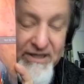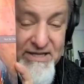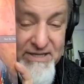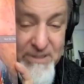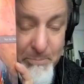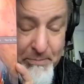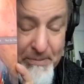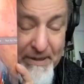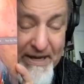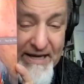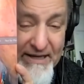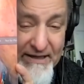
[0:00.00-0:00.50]
It's a
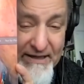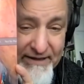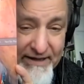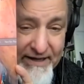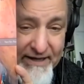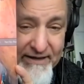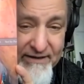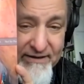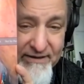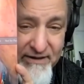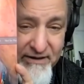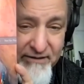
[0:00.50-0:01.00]

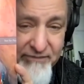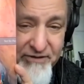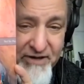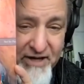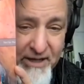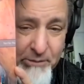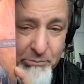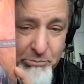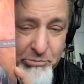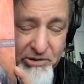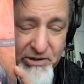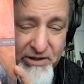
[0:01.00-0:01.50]
painting of
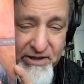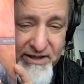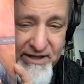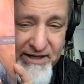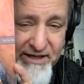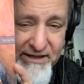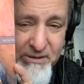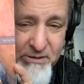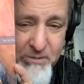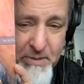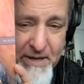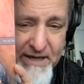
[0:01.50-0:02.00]
Don Pullen
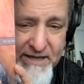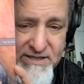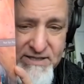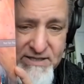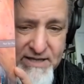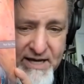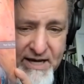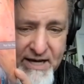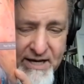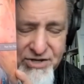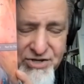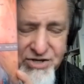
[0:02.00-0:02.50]
at the
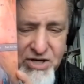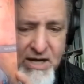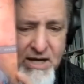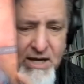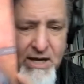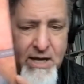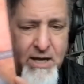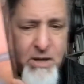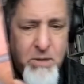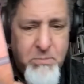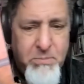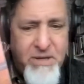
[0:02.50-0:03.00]
backstage,
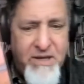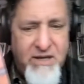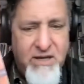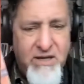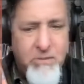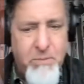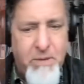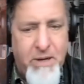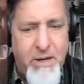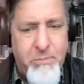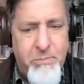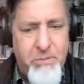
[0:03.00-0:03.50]

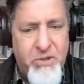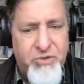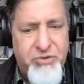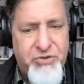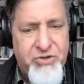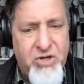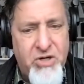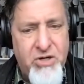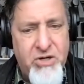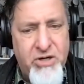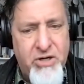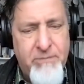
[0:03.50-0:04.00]
painted by Bill
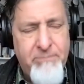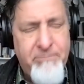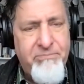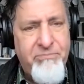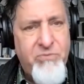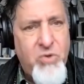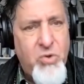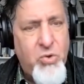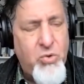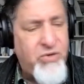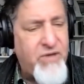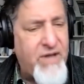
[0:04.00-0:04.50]
Turner,
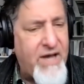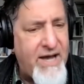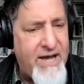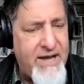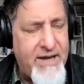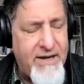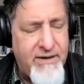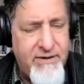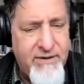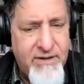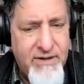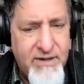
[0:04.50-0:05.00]
who
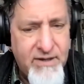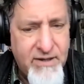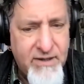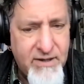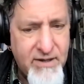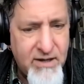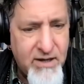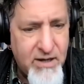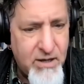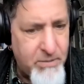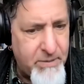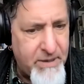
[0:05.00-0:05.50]
died
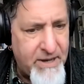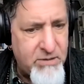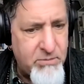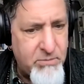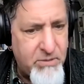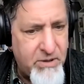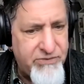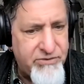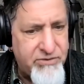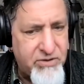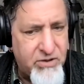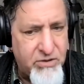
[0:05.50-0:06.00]
about a
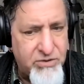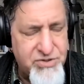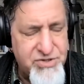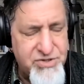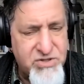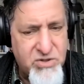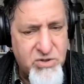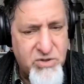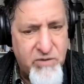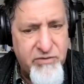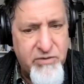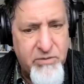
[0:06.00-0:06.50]
month ago,
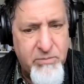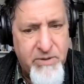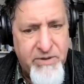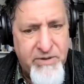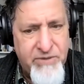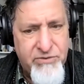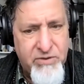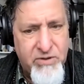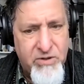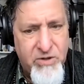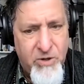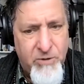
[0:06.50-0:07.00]
just over a
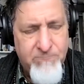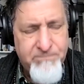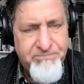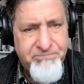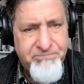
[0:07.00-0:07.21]
month ago.